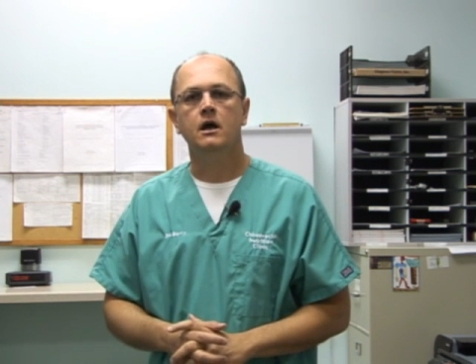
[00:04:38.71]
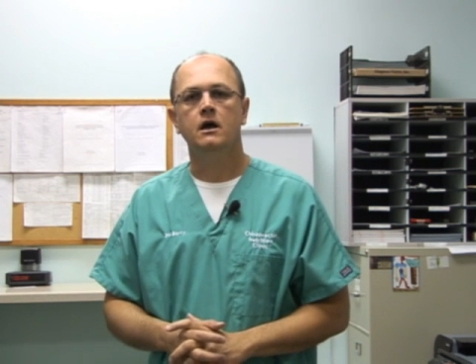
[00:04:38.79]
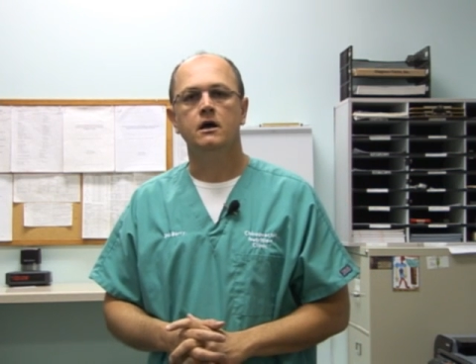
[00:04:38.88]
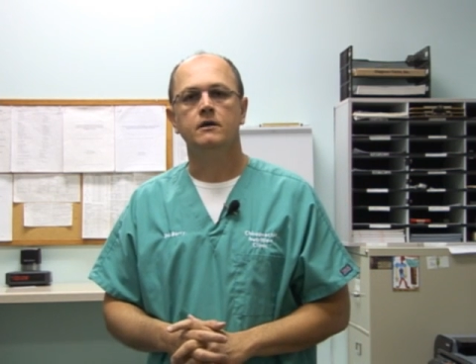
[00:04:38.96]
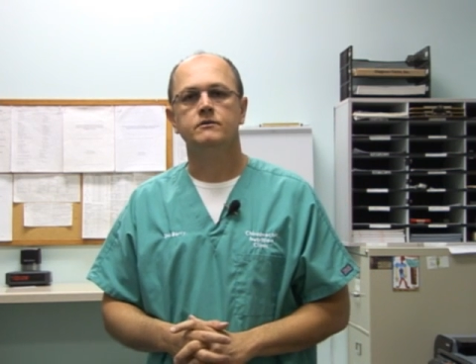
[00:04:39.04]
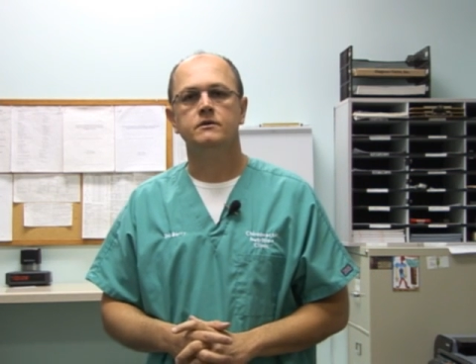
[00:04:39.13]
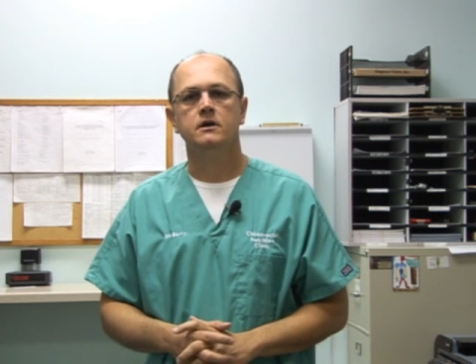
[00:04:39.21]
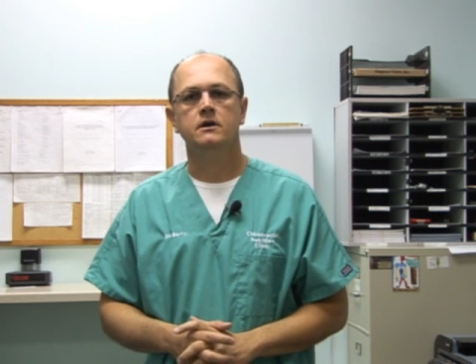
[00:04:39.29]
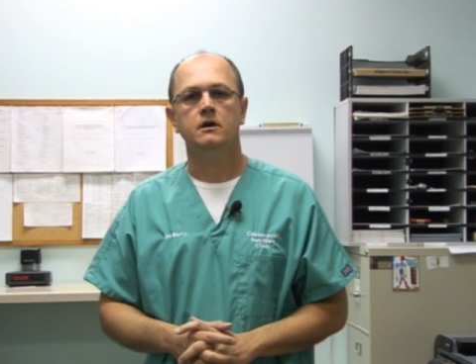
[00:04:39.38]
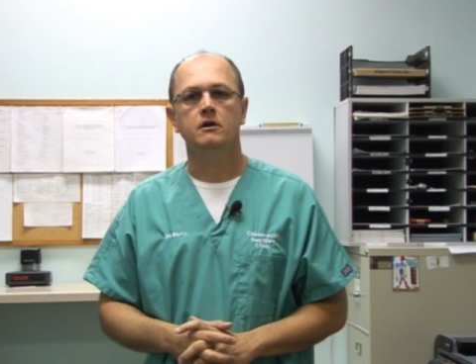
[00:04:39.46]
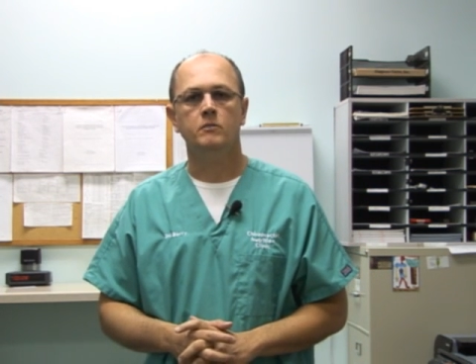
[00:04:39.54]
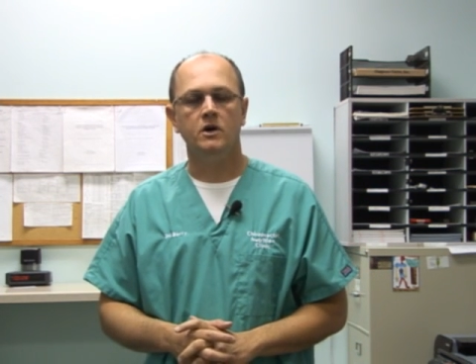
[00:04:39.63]
a
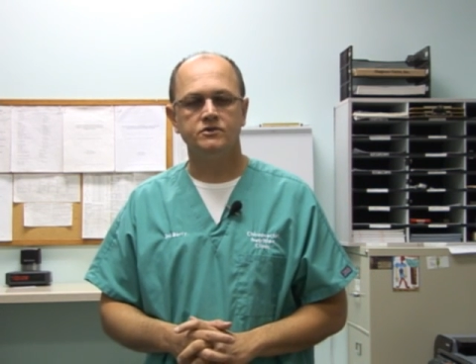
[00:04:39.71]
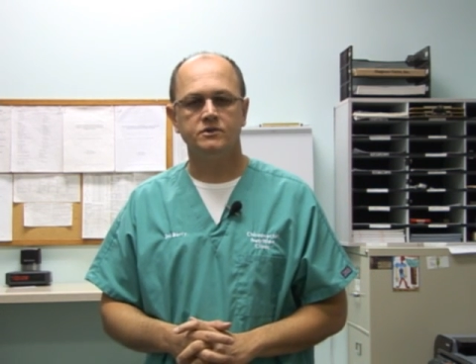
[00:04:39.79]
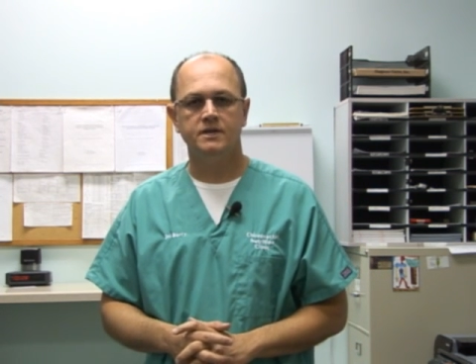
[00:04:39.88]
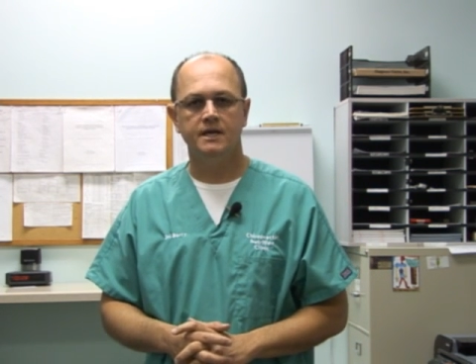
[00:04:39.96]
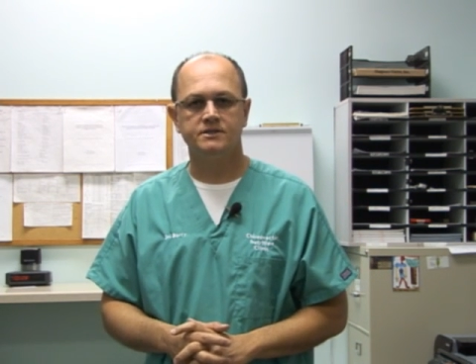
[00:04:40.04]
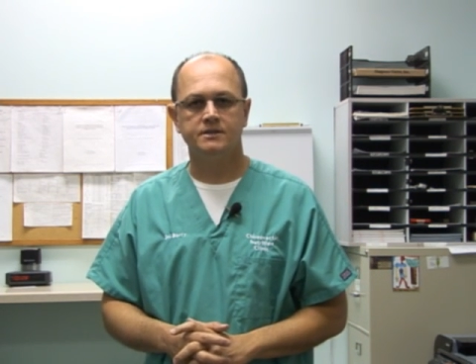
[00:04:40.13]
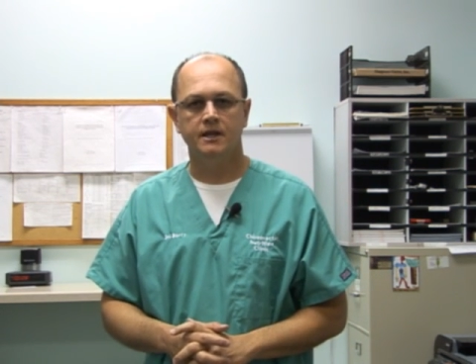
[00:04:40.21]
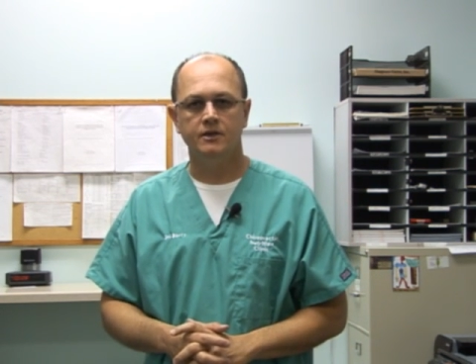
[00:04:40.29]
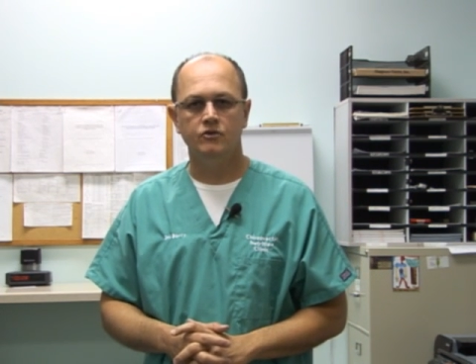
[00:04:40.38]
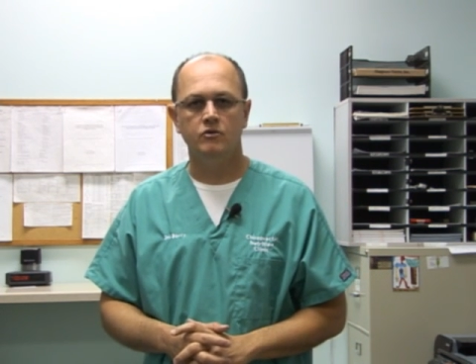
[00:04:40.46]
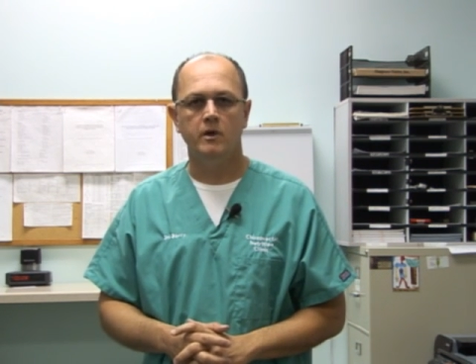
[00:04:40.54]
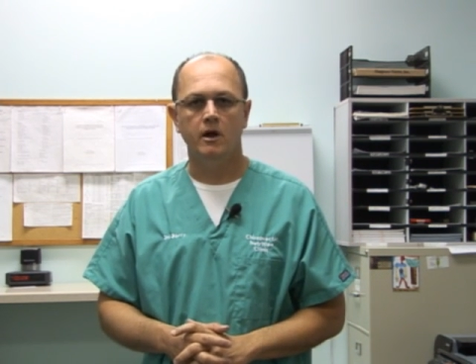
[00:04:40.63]
muscle test that I
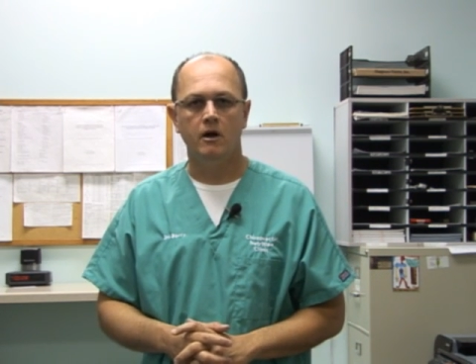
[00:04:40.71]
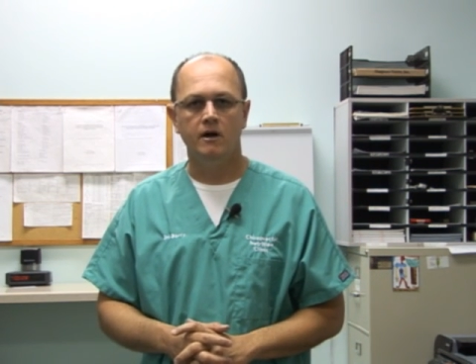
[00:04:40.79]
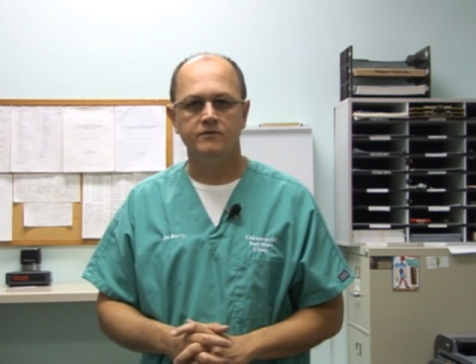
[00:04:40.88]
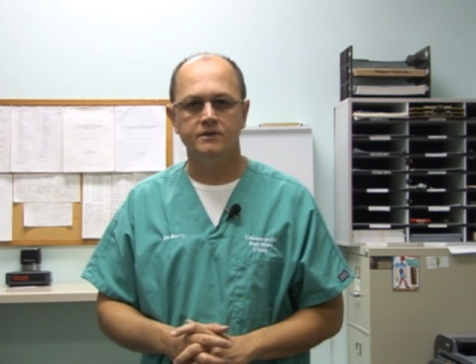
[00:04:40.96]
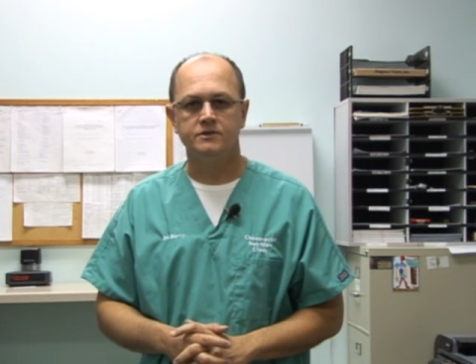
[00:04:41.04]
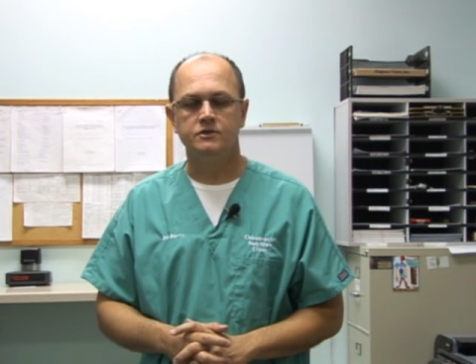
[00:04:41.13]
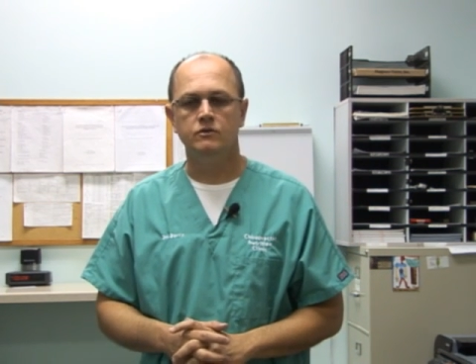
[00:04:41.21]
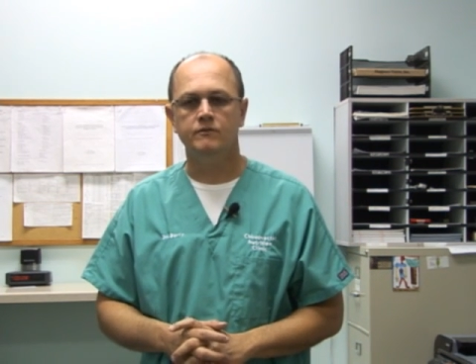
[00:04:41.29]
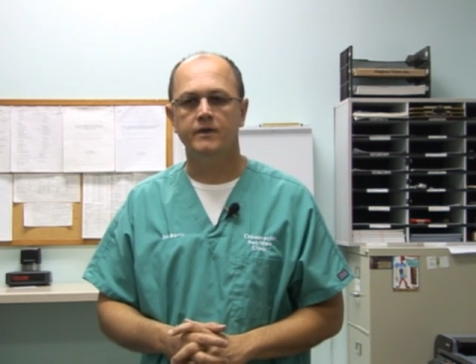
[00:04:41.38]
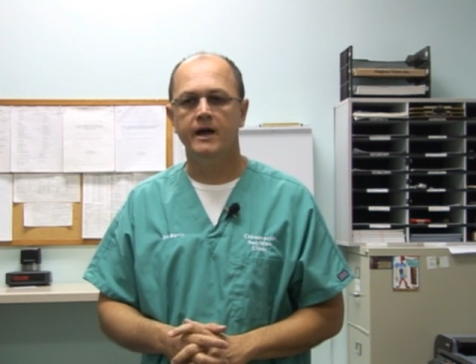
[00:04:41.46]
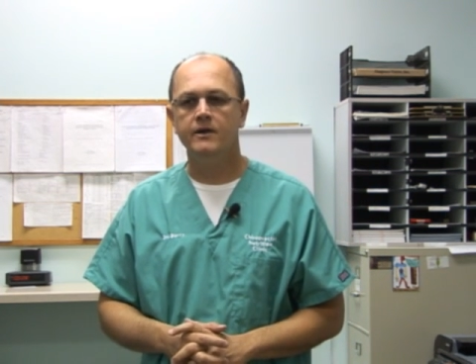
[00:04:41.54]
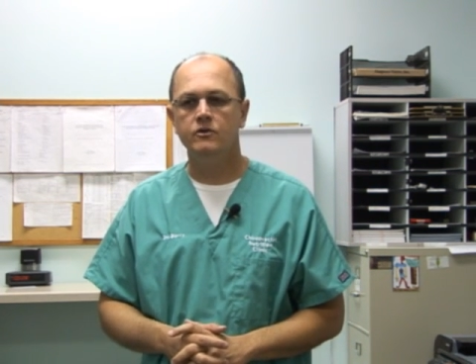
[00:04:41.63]
do in my office to
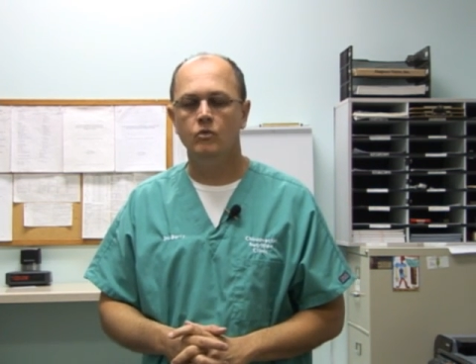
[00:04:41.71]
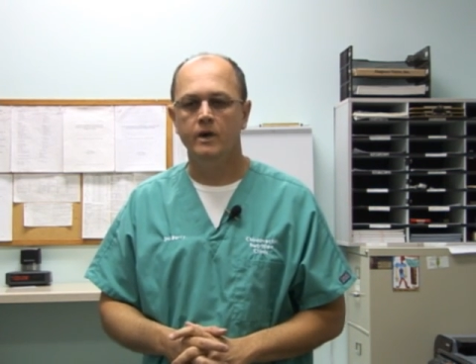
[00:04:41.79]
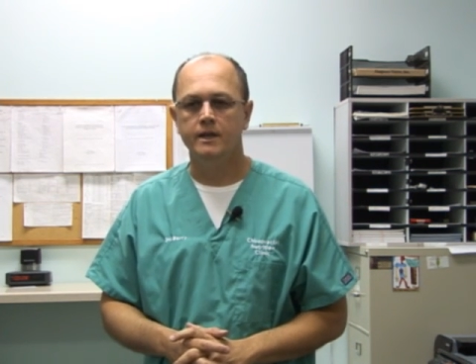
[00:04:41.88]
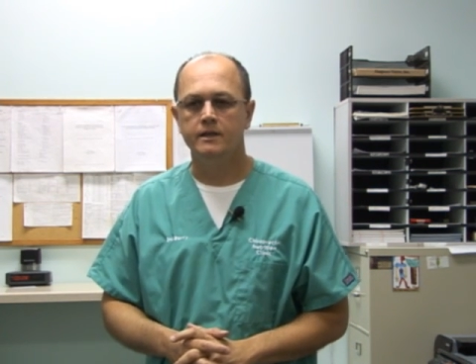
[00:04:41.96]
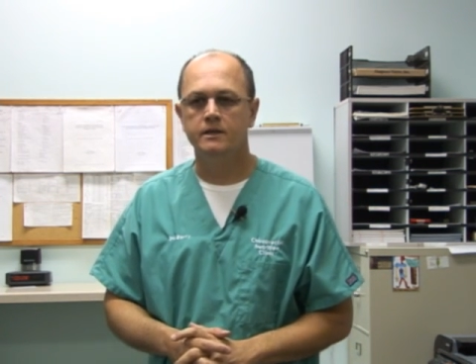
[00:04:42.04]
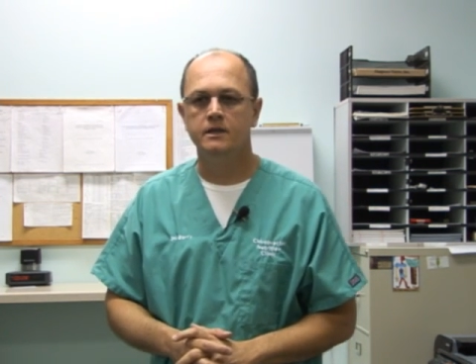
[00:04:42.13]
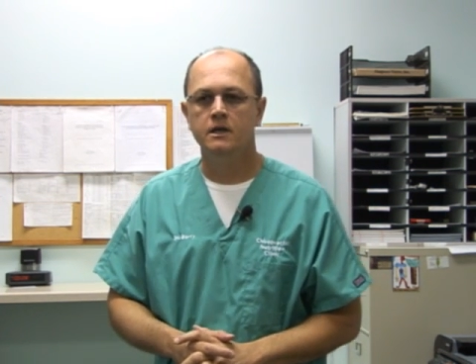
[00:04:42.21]
evaluate